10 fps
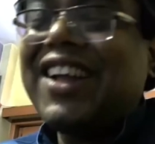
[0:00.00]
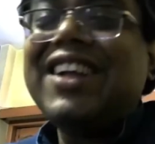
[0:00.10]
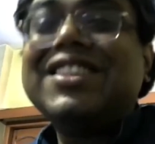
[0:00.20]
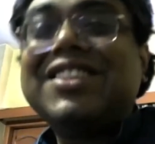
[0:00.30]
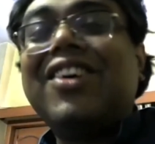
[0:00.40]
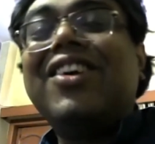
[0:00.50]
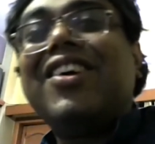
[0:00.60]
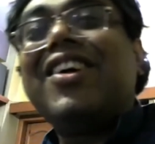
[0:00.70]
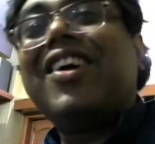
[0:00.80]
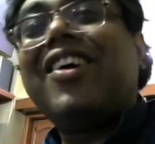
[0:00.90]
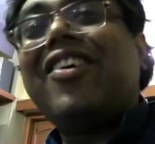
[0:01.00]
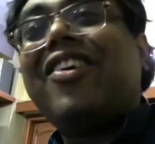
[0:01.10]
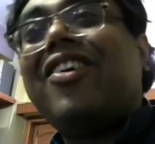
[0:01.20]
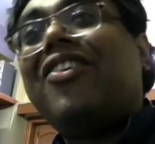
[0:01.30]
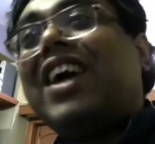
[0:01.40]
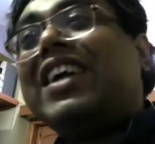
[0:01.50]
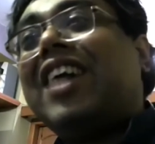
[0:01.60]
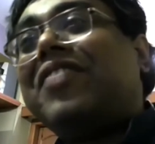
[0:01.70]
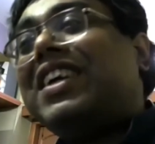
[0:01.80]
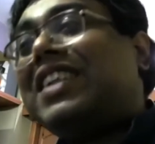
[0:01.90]
yeah. so what
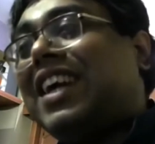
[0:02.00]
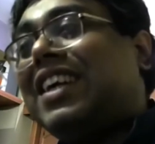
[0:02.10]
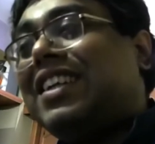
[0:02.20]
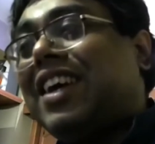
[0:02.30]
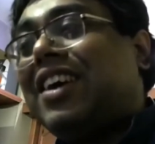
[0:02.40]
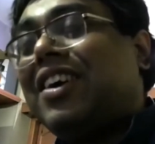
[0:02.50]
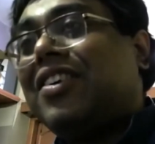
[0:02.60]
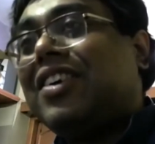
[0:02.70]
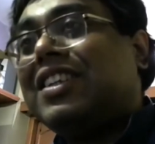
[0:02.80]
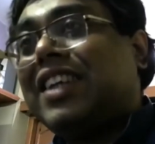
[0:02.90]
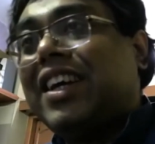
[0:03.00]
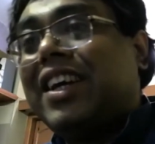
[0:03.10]
happened that they they